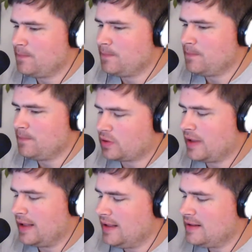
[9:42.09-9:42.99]
Look,
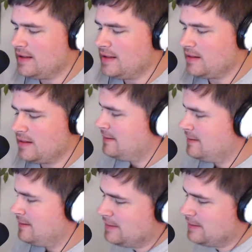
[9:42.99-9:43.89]
the
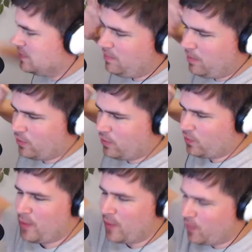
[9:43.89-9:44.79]
Super Bowl is
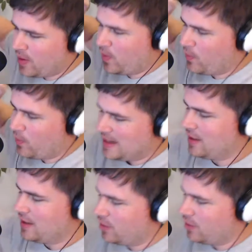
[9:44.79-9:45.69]
way down the road.